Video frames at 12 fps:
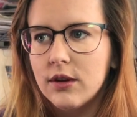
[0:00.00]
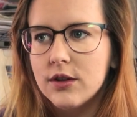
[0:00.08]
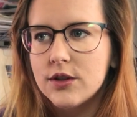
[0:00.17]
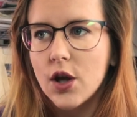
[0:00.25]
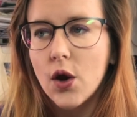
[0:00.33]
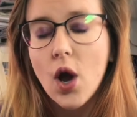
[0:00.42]

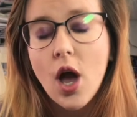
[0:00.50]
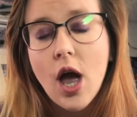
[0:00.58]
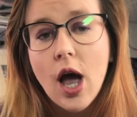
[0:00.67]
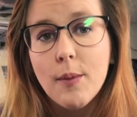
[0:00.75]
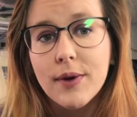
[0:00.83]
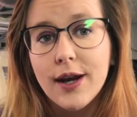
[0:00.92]
So
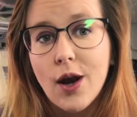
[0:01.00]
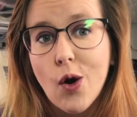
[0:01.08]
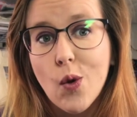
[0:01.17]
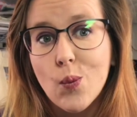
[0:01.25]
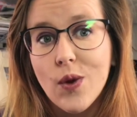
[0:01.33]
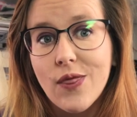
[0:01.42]
I'm going to get
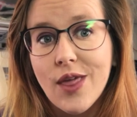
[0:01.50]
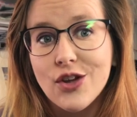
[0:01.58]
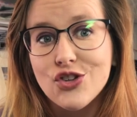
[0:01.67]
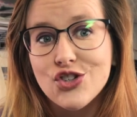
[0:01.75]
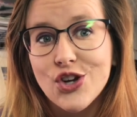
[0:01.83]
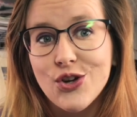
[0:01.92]
on with and
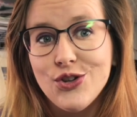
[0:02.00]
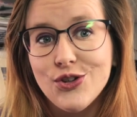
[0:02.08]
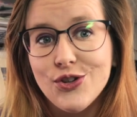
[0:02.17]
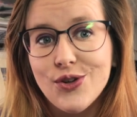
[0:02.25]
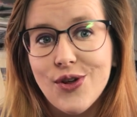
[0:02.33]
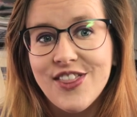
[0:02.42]
show
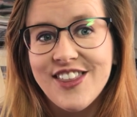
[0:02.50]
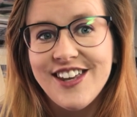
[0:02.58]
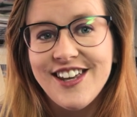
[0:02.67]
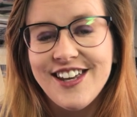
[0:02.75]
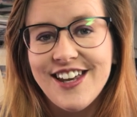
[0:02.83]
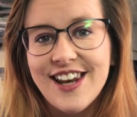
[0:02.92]
you
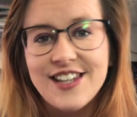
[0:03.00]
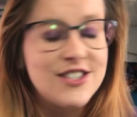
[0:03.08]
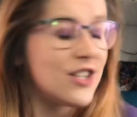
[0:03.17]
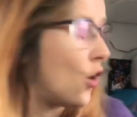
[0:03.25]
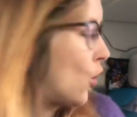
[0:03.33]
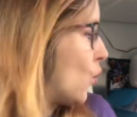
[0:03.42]
the Letters
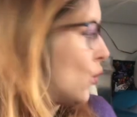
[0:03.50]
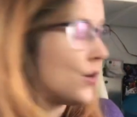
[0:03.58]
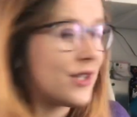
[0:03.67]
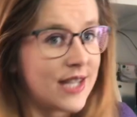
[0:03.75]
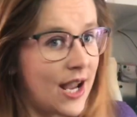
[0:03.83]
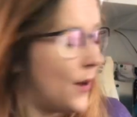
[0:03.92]
to Hogwarts
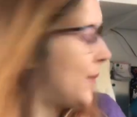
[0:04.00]
SAL,